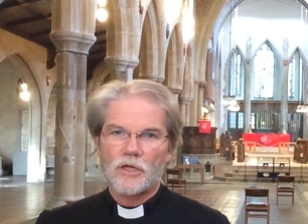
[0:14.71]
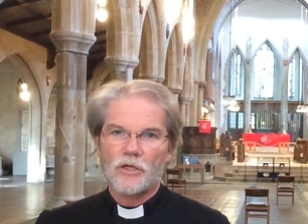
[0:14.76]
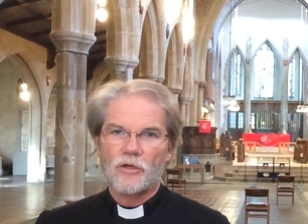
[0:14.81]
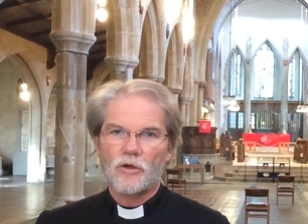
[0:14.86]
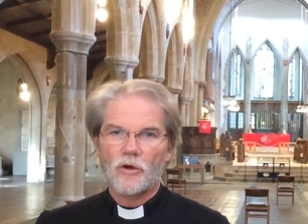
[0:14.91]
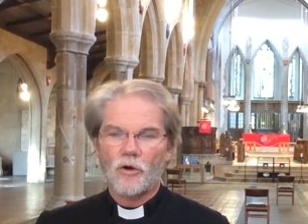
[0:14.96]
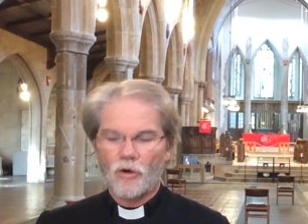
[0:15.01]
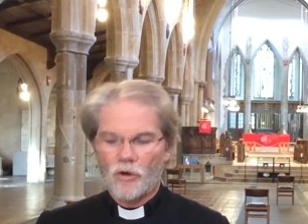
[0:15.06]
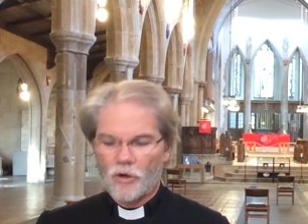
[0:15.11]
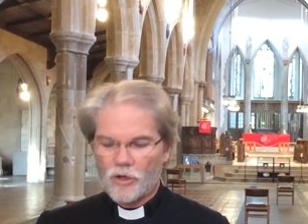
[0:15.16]

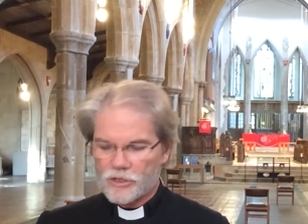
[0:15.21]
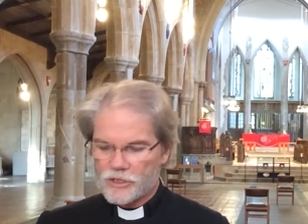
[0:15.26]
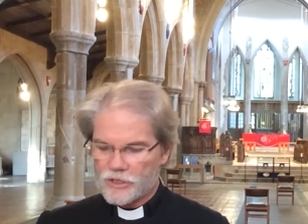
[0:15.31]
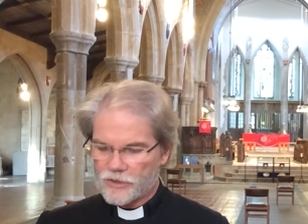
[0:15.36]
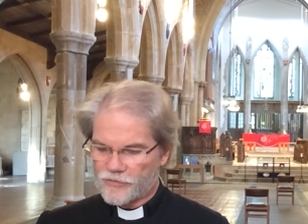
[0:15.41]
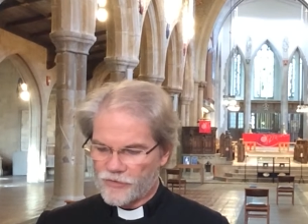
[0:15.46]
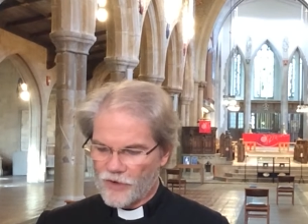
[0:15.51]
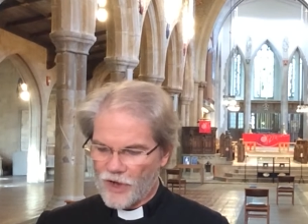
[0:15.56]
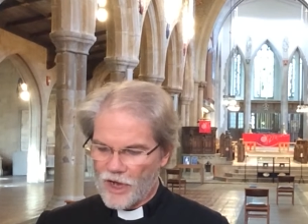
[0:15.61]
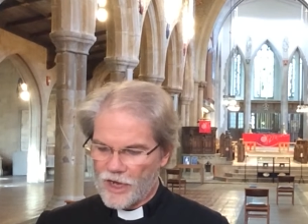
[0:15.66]
your
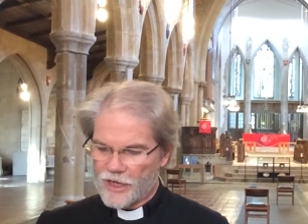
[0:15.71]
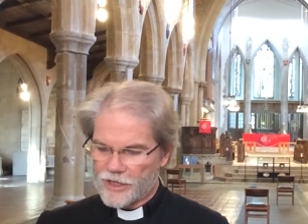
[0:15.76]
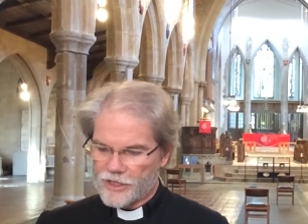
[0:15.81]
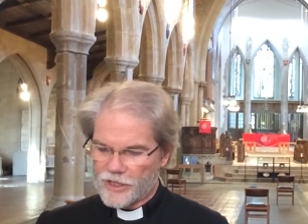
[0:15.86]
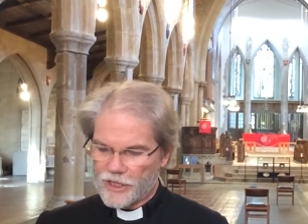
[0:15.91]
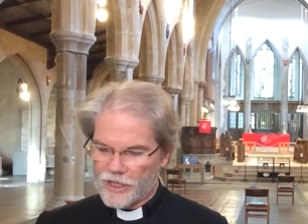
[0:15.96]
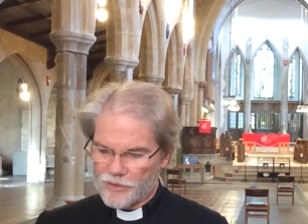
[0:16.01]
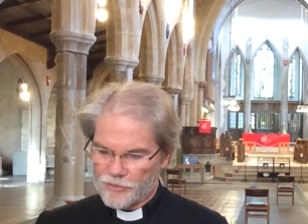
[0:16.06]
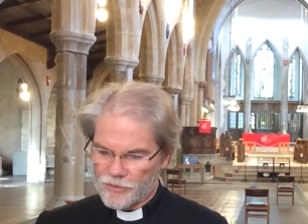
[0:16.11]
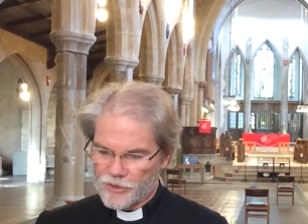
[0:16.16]

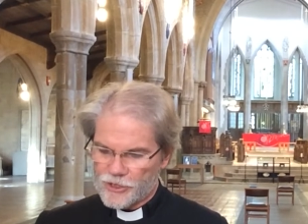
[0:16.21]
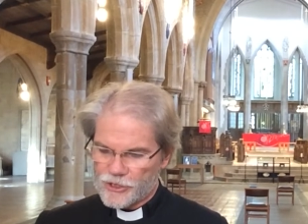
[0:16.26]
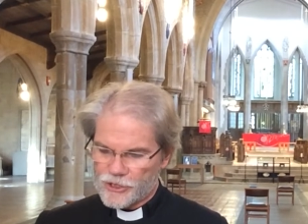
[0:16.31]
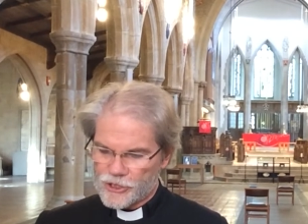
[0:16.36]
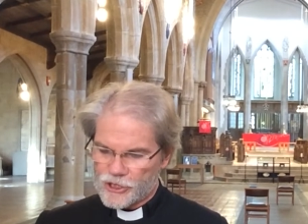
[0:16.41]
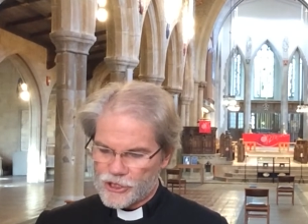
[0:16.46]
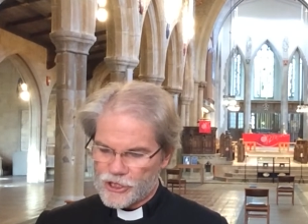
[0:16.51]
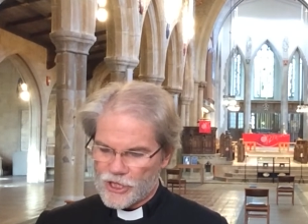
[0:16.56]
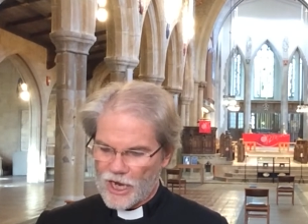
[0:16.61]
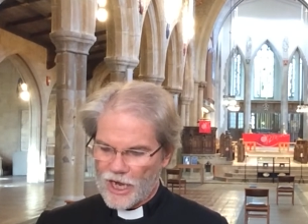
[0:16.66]
divine
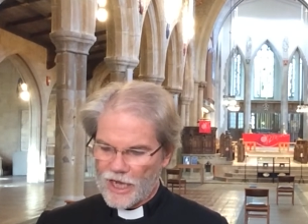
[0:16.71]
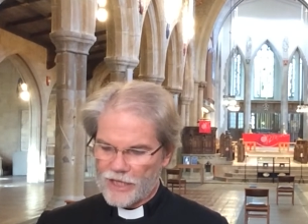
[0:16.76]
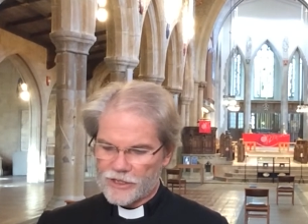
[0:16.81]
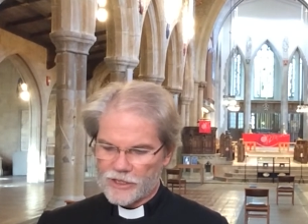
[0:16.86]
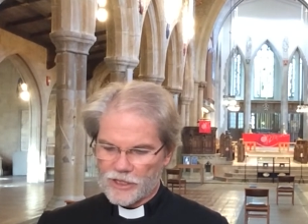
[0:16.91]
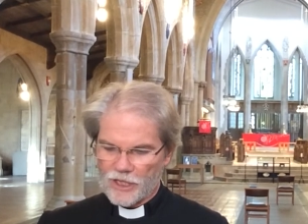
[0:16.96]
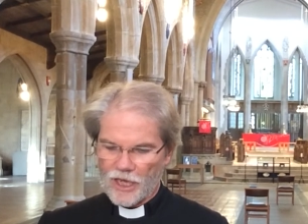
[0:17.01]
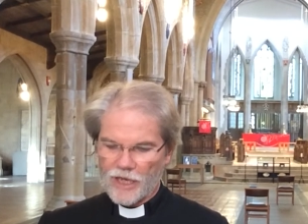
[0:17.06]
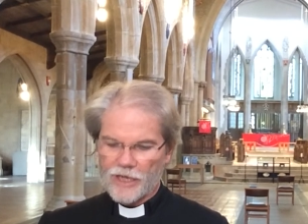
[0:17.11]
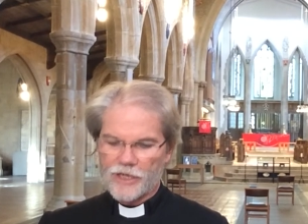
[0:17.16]
image
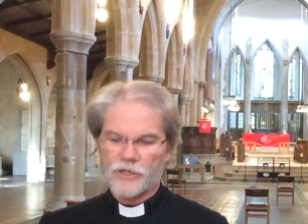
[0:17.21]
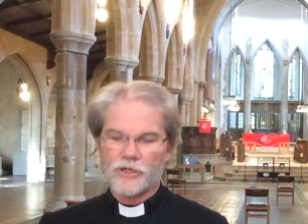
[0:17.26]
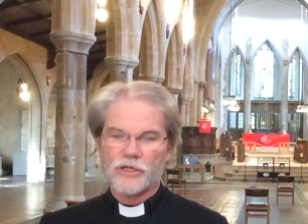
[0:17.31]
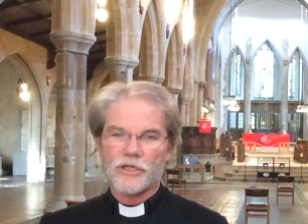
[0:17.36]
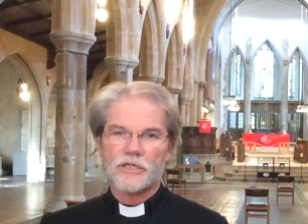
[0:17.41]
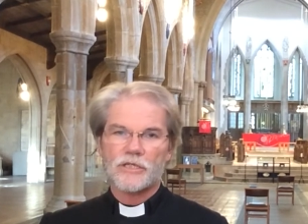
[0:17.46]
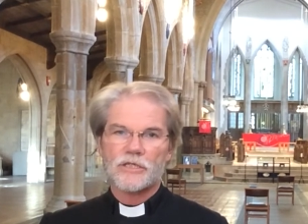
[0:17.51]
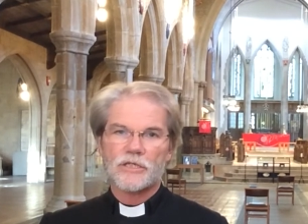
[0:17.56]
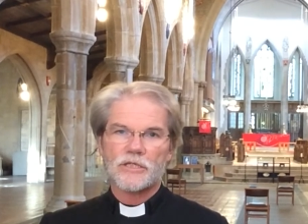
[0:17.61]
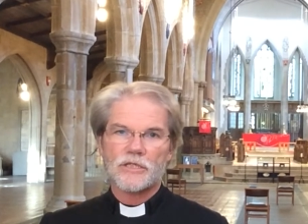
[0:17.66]
and
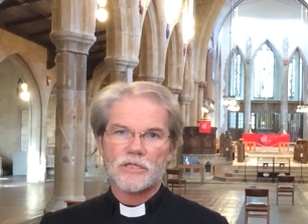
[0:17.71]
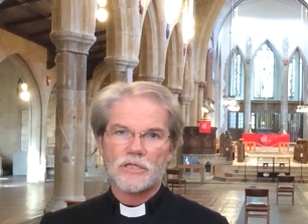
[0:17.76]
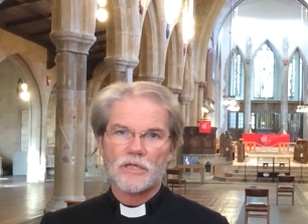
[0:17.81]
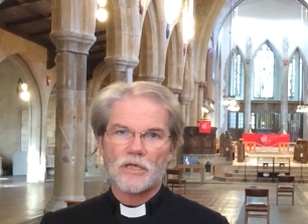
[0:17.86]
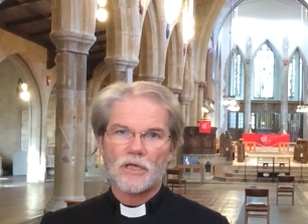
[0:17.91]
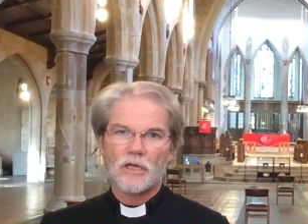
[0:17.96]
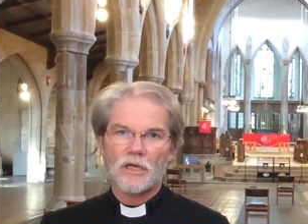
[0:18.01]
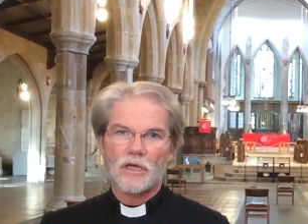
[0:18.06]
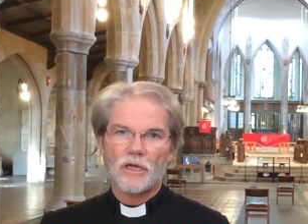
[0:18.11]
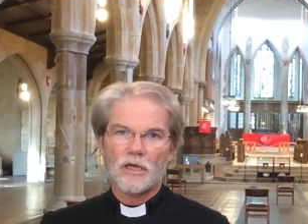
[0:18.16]
likeness
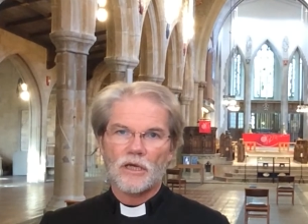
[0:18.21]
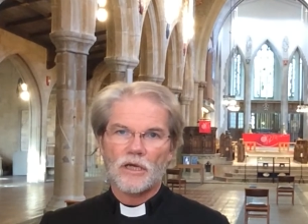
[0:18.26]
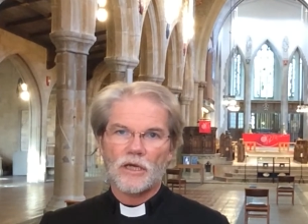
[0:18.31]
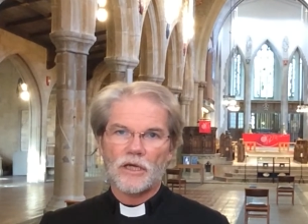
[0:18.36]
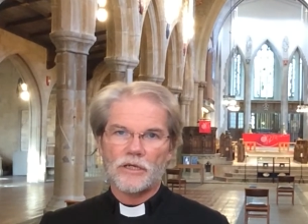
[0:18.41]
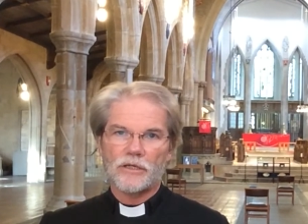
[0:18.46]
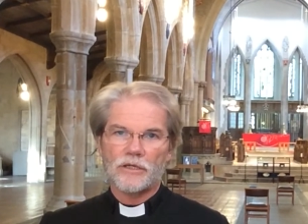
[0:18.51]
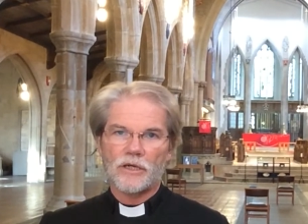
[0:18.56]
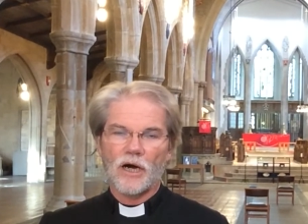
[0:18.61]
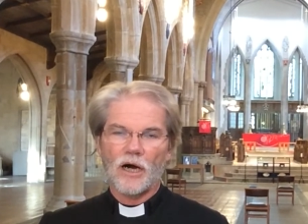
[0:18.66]

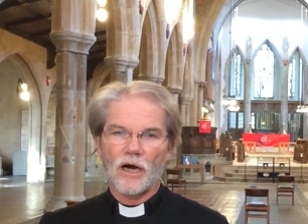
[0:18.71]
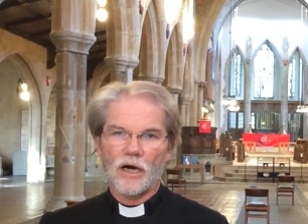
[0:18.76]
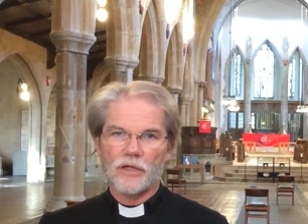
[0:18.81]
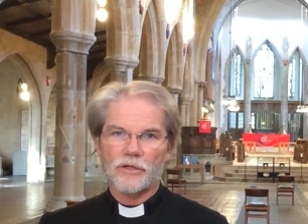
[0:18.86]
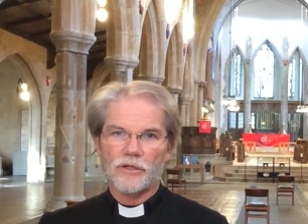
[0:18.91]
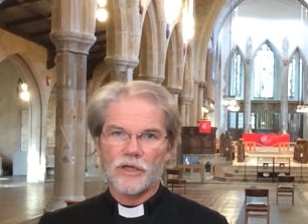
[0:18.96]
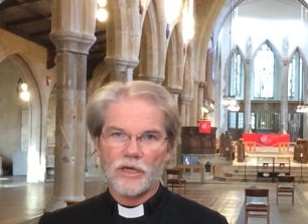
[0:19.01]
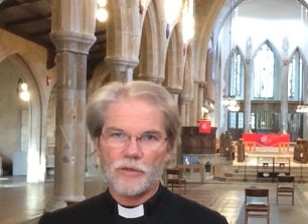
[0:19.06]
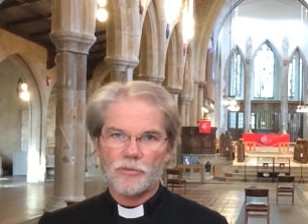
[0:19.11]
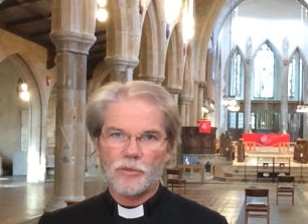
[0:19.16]
in
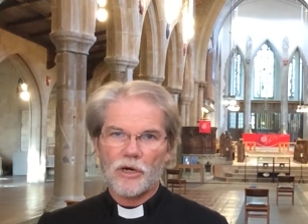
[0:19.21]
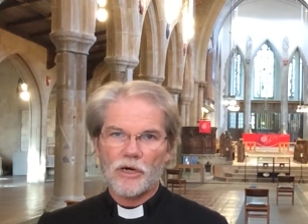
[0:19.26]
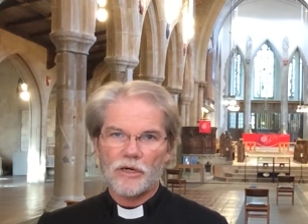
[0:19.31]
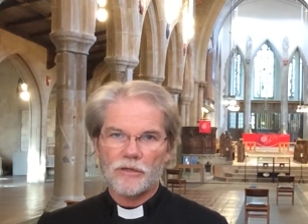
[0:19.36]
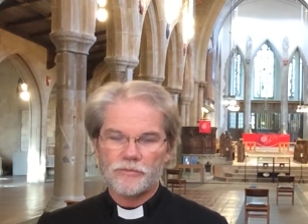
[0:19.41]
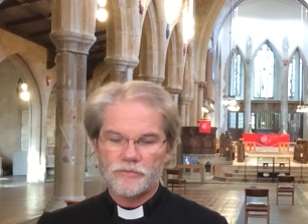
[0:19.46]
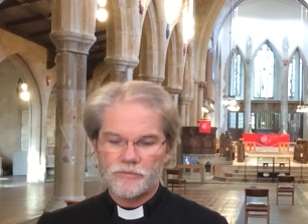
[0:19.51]
our neighbour.